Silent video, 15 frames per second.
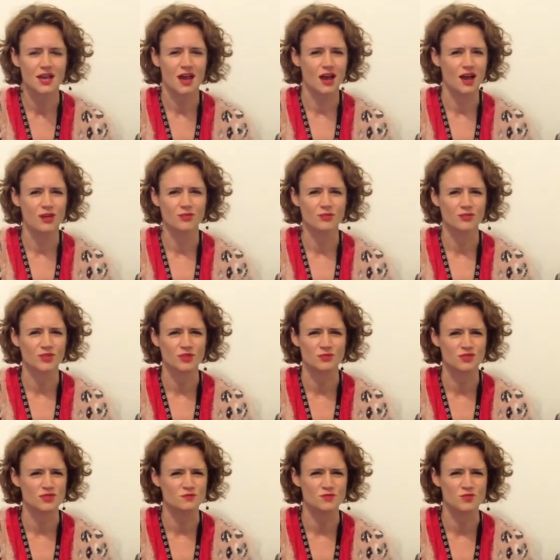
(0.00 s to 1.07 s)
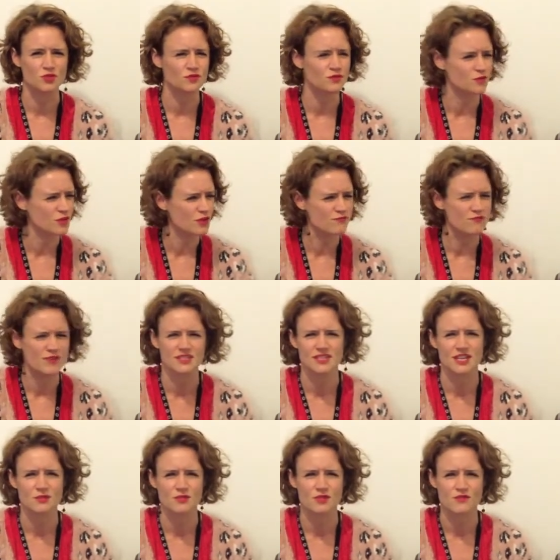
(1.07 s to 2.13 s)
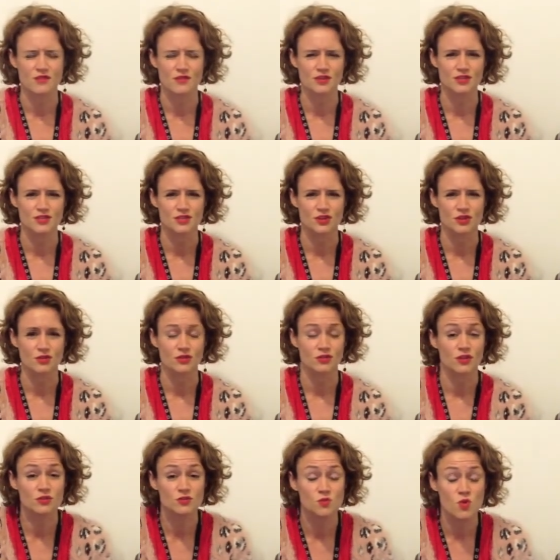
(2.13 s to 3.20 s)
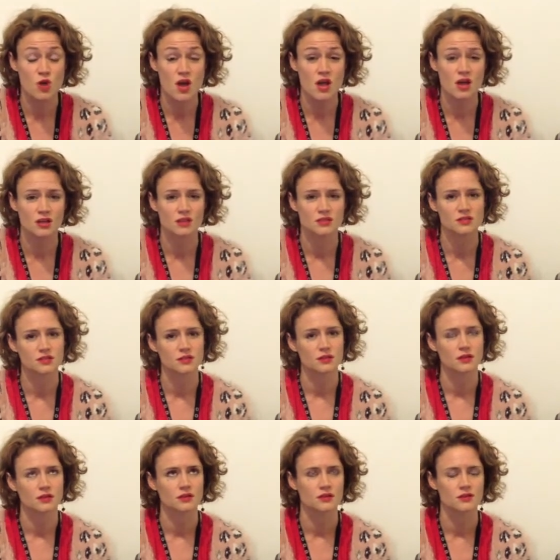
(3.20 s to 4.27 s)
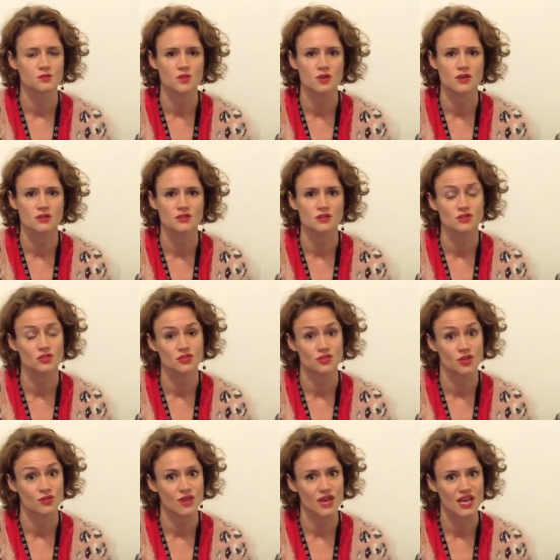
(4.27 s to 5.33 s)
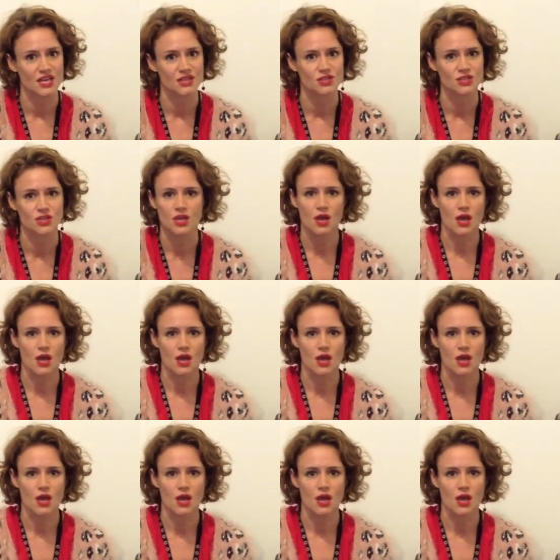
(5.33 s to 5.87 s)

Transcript: Um, they were just beautiful. They resonate with your very soul. And those words, oh, those words that just don't age.